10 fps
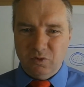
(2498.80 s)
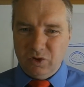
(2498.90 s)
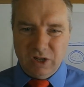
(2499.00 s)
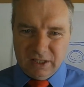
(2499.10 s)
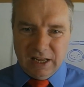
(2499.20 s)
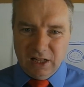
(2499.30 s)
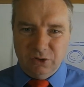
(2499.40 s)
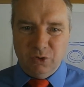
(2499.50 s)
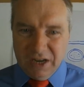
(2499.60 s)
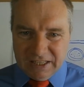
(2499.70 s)
the cell
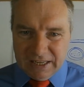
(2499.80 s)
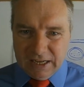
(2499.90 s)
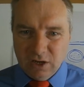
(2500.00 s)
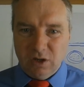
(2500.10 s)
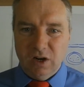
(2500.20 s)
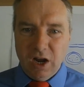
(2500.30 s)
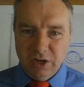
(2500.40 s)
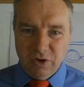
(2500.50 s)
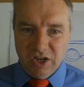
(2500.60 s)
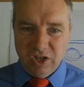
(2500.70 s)
drinking or
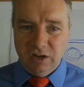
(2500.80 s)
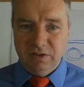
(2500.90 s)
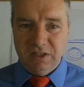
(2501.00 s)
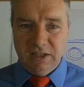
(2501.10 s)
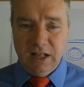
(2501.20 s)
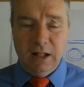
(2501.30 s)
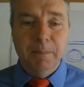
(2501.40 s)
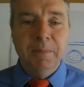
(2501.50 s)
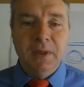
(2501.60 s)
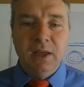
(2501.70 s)
hydration of the cell,
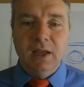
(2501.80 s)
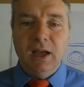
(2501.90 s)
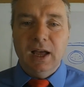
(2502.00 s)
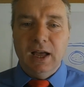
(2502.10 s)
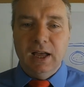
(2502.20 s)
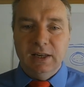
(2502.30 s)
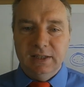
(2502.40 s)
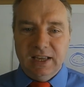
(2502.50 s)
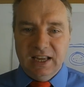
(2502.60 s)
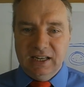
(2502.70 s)
and
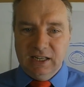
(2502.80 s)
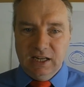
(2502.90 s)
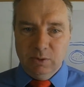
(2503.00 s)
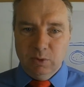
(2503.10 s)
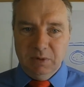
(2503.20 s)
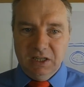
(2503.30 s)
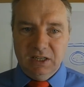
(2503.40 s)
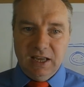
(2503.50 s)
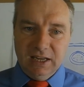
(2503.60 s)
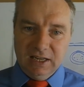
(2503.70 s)
again it will be the
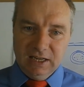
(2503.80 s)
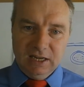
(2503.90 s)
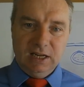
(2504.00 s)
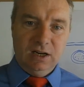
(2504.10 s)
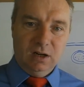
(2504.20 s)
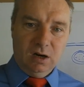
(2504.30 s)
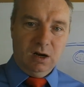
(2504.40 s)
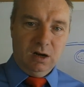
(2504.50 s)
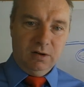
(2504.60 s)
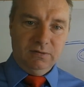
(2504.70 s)
taking in
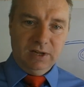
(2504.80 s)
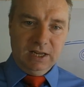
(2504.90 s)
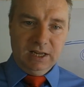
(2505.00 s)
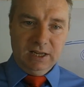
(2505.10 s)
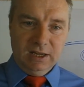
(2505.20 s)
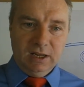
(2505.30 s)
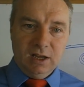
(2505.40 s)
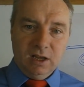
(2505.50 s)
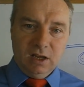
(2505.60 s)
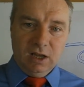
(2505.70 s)
of
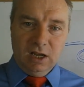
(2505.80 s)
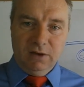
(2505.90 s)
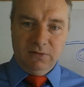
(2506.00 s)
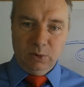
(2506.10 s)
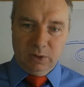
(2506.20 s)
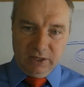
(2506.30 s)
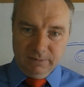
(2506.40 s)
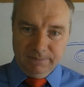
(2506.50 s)
fluid.